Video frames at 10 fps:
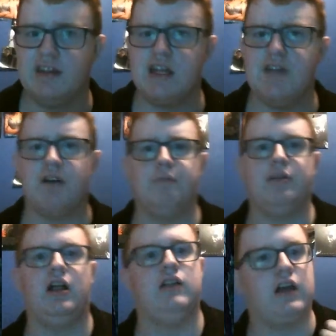It's
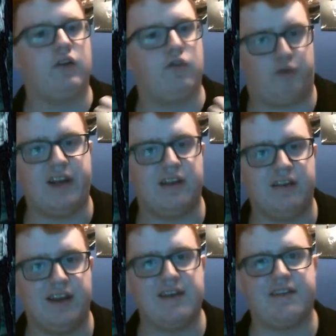definitely a lot of
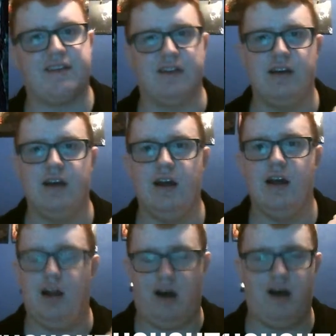greatness, and
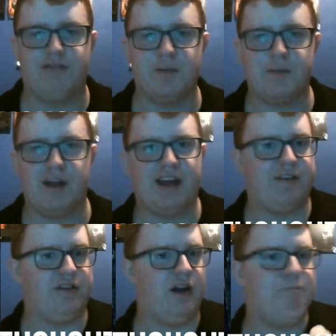also it
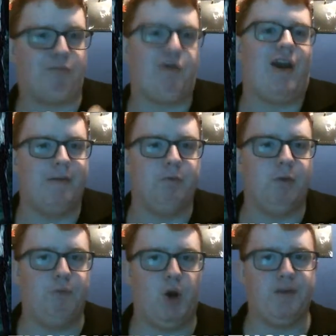has a lot of
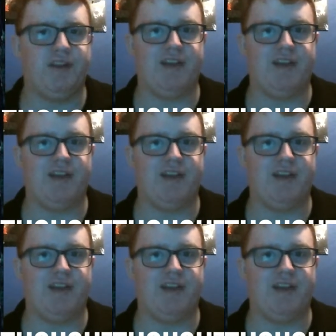incredible moments